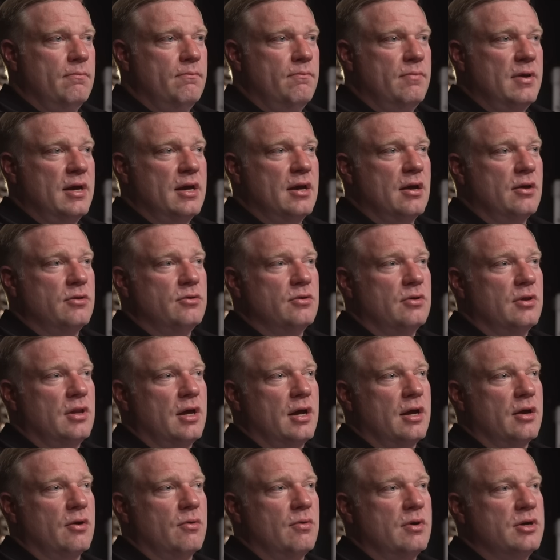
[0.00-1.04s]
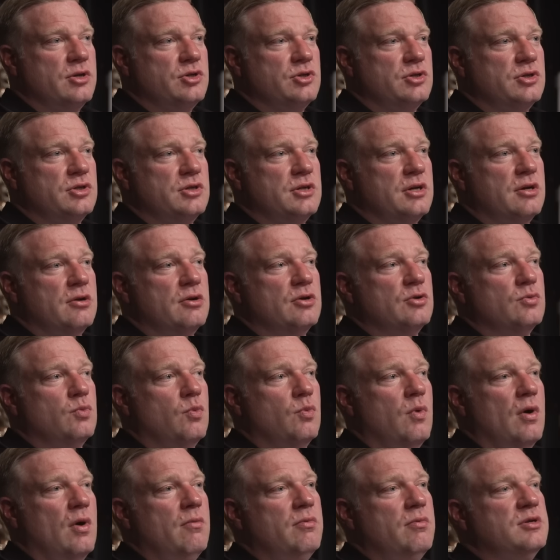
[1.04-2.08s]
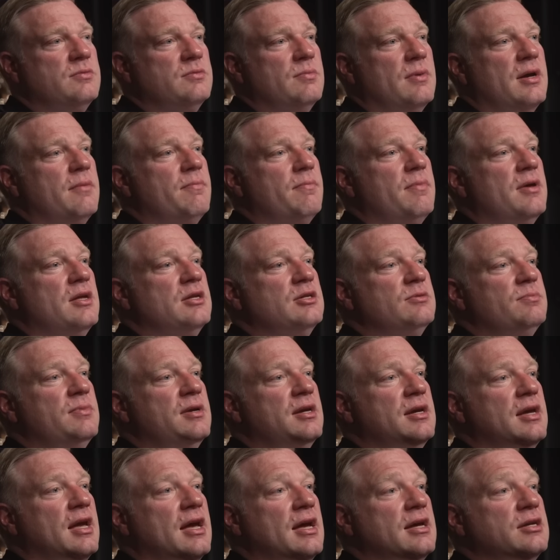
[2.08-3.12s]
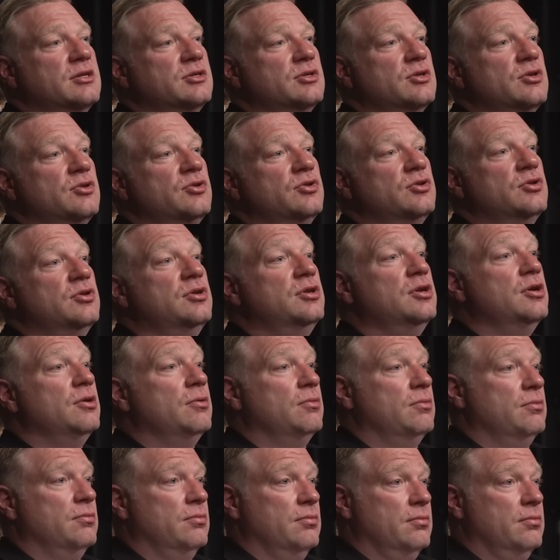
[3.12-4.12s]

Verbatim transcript: big underlying questions here is what was Mike Pence being asked to do?